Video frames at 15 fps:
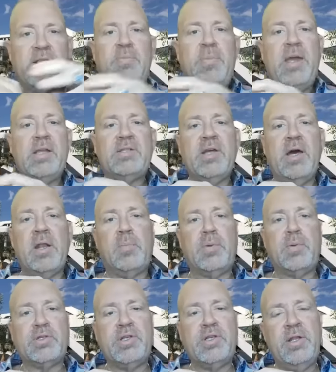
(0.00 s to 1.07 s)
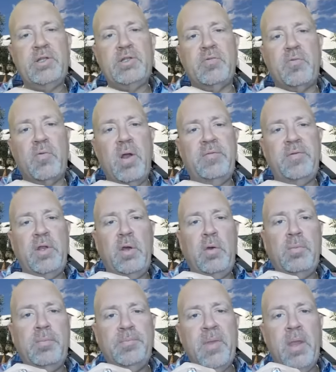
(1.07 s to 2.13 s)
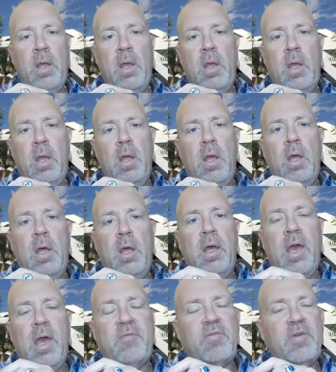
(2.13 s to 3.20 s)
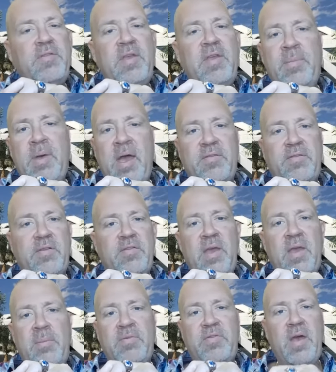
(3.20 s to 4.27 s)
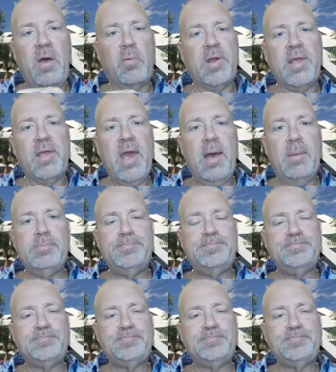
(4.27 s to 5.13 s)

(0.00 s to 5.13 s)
And it's based on a percentage of revenue. Every team has the same salary cap.